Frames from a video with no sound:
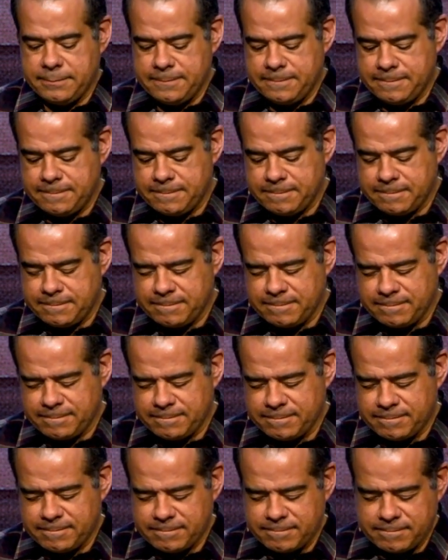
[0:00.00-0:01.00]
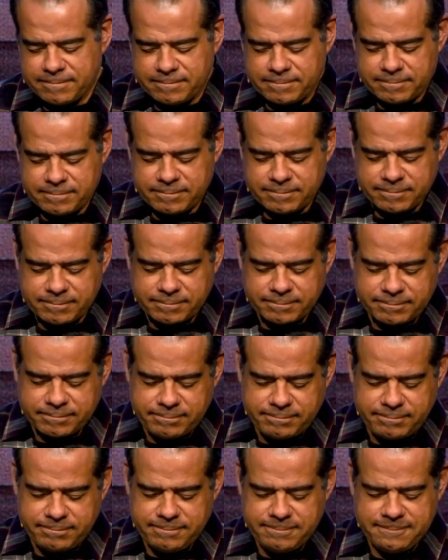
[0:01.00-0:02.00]

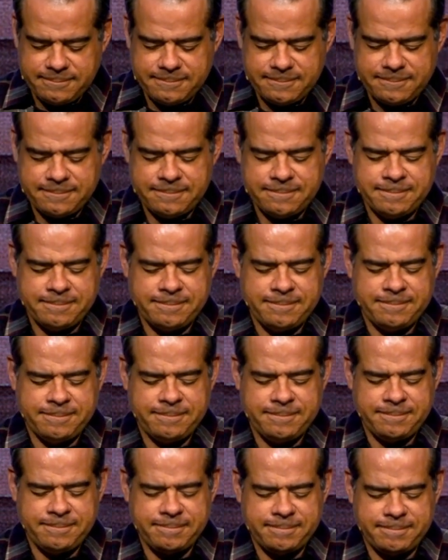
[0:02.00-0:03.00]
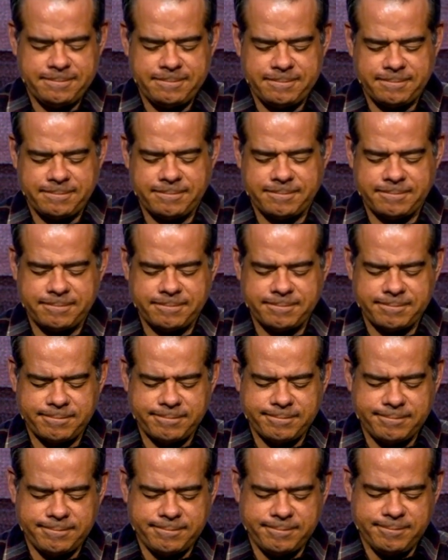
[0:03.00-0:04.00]

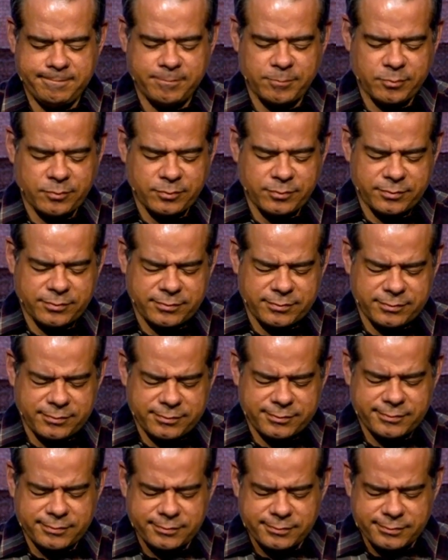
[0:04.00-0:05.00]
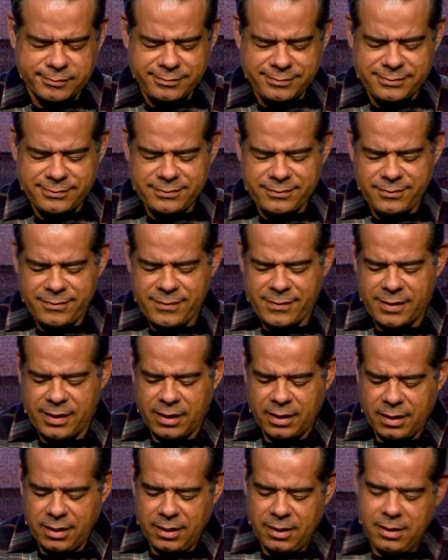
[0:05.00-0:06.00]

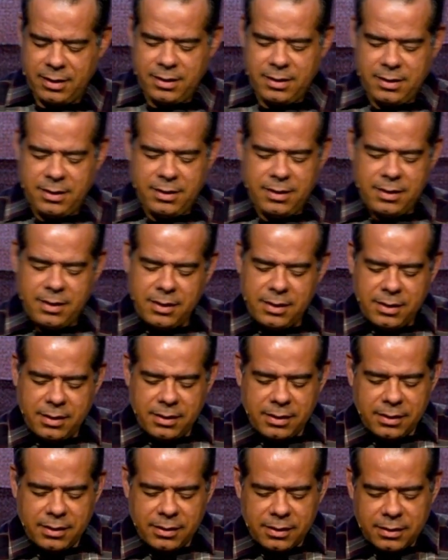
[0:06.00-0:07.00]
(silence)